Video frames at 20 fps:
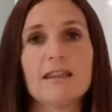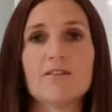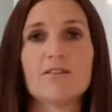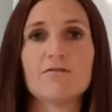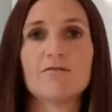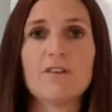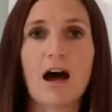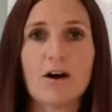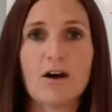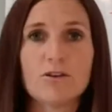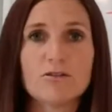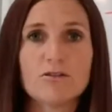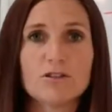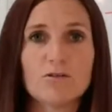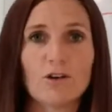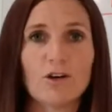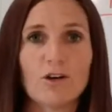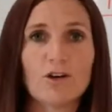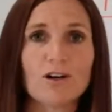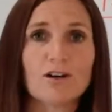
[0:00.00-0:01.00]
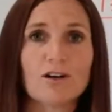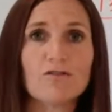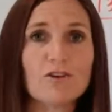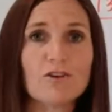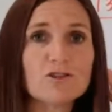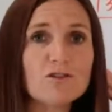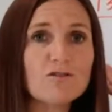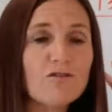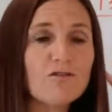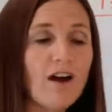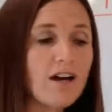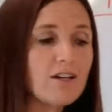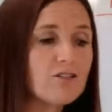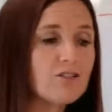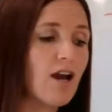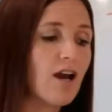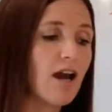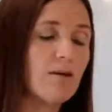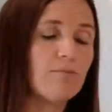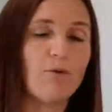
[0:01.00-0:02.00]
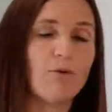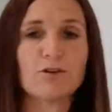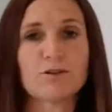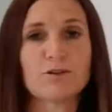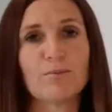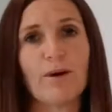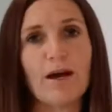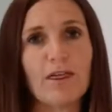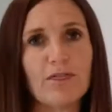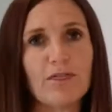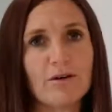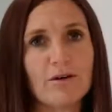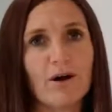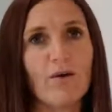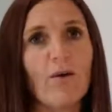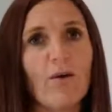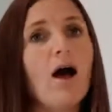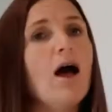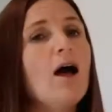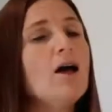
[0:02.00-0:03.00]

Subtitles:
the values for your conversion factor and multiply through.